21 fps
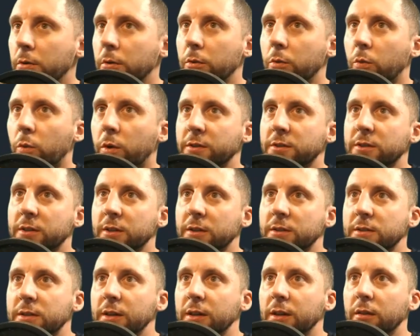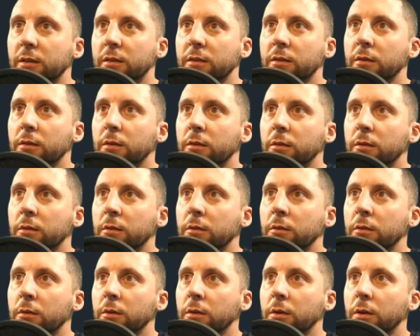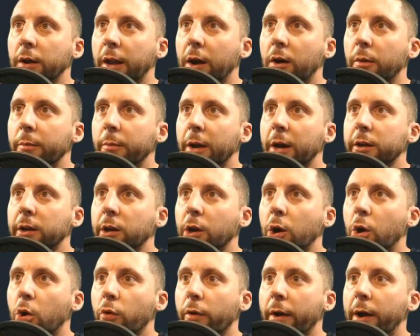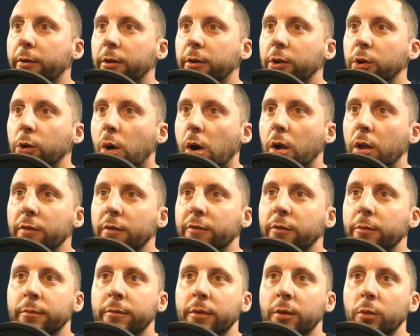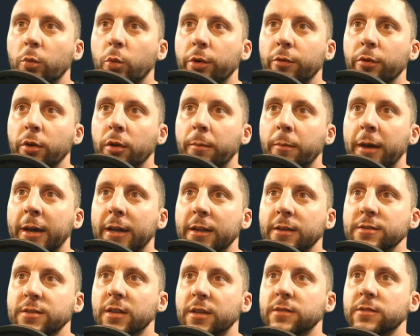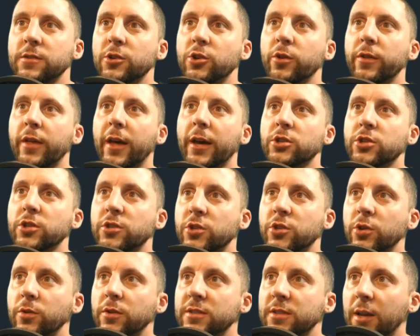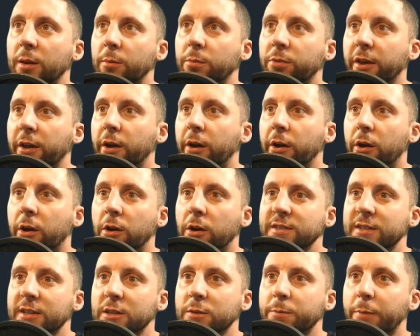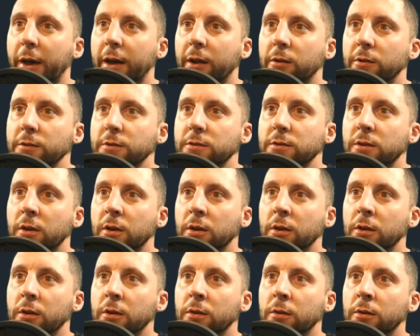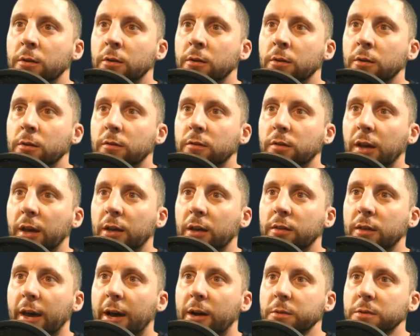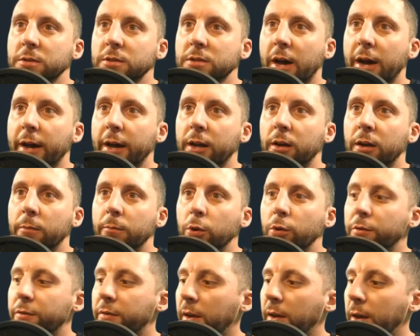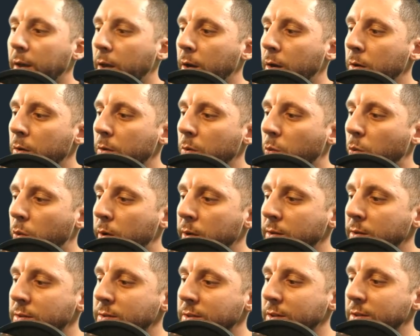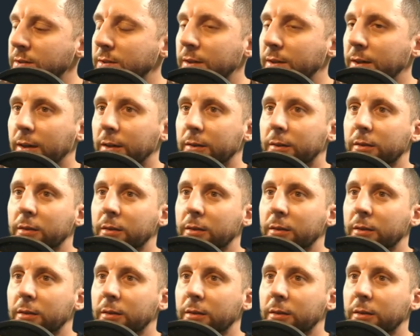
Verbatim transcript: Now I'm not going to go around and do all of them, it wouldn't really make any sense to do that. Just do the same thing on all 6 panels. Take the outside, move in, 1/16.